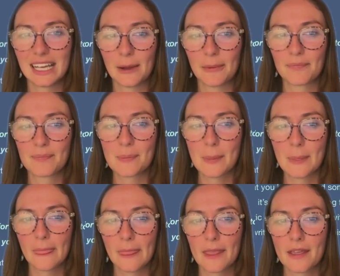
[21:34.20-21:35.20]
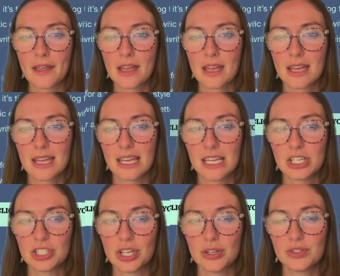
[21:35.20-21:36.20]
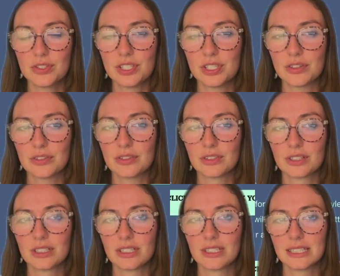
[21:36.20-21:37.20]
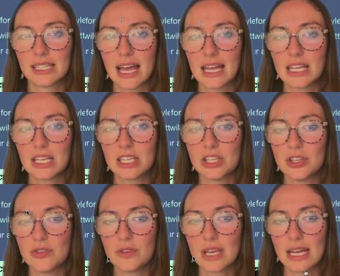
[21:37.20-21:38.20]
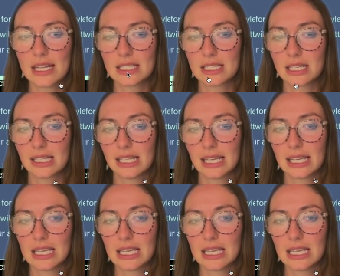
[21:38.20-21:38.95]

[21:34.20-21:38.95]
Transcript: it, it shows you that you get to click